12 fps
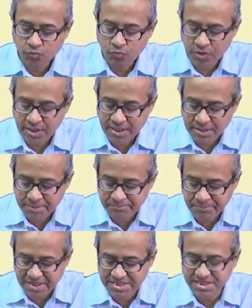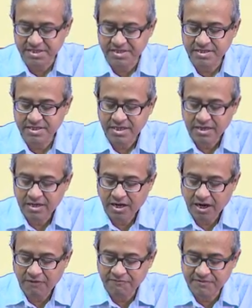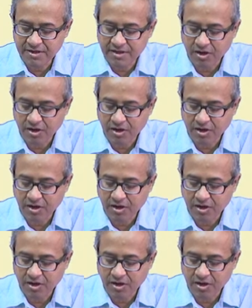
we measure after